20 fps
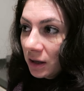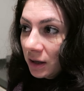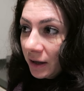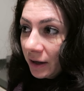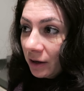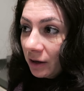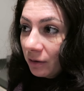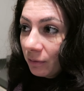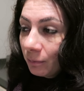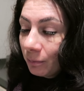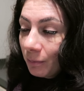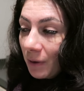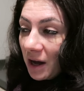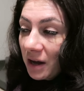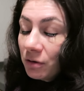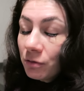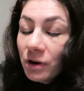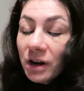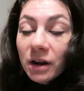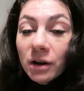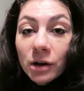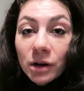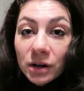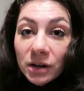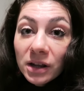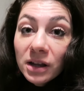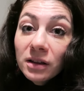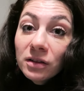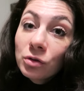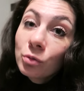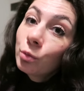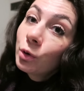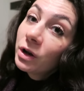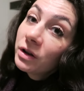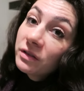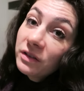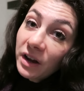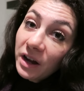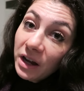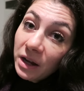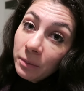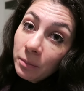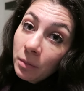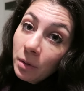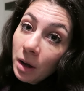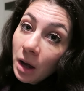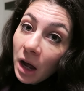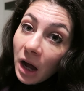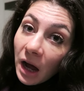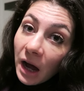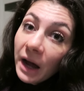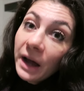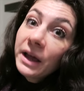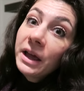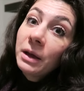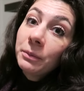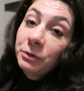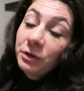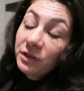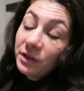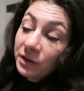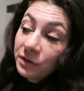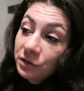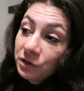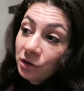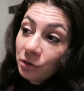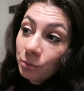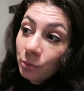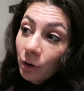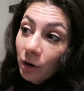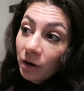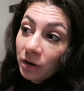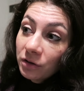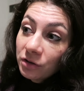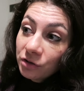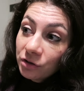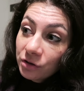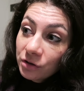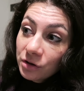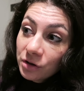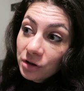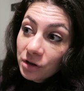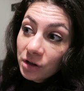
Like, my record is one time, I kept it until March.